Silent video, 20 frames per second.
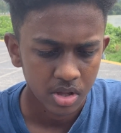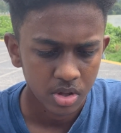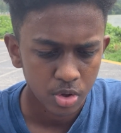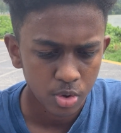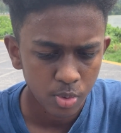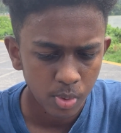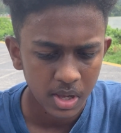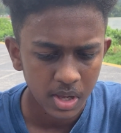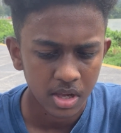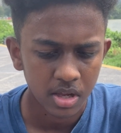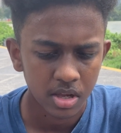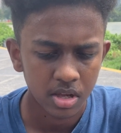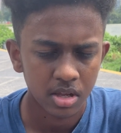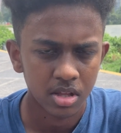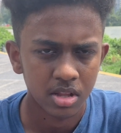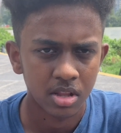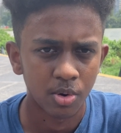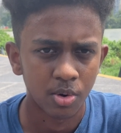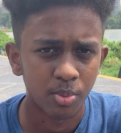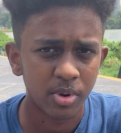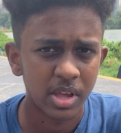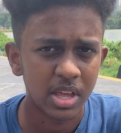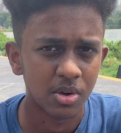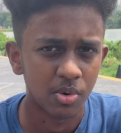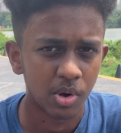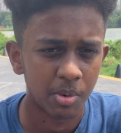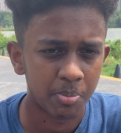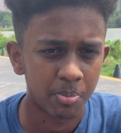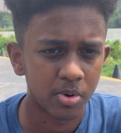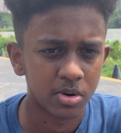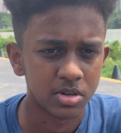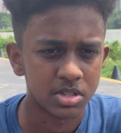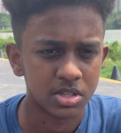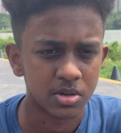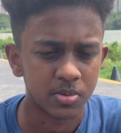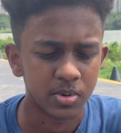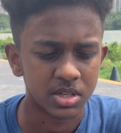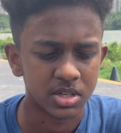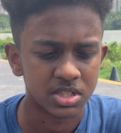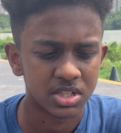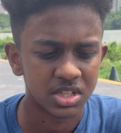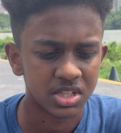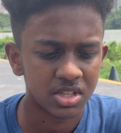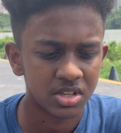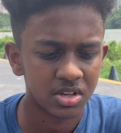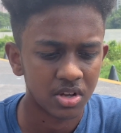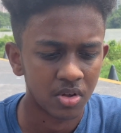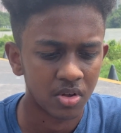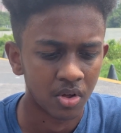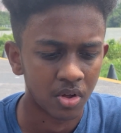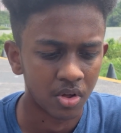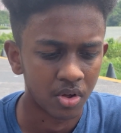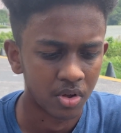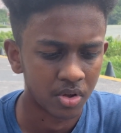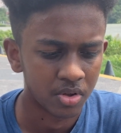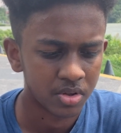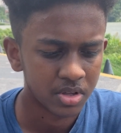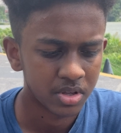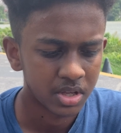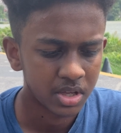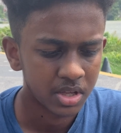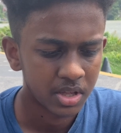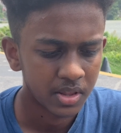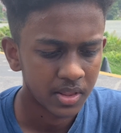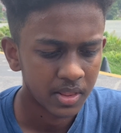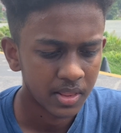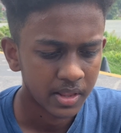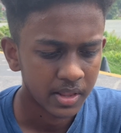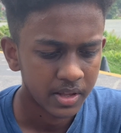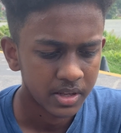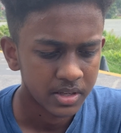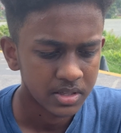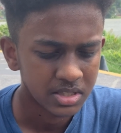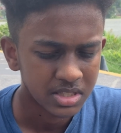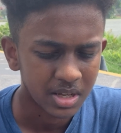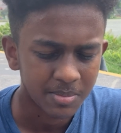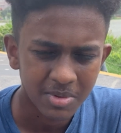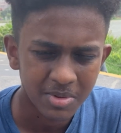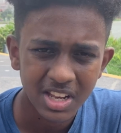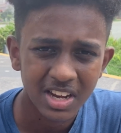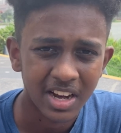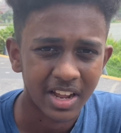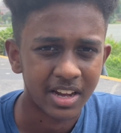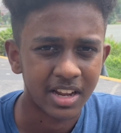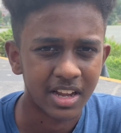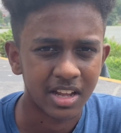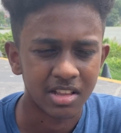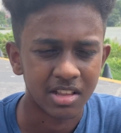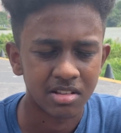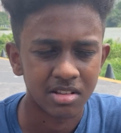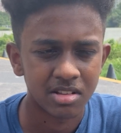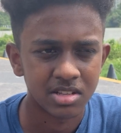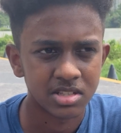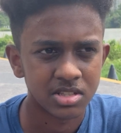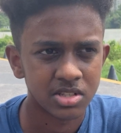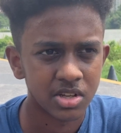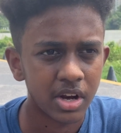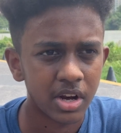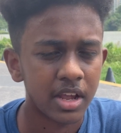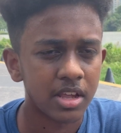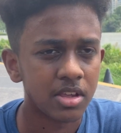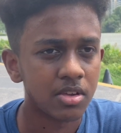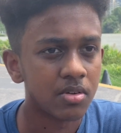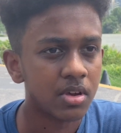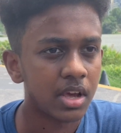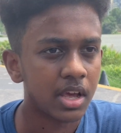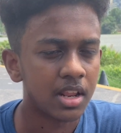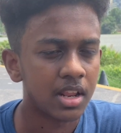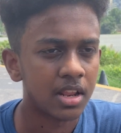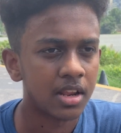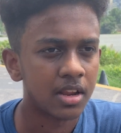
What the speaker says: tweak the way you approach the question or something like that, so that you can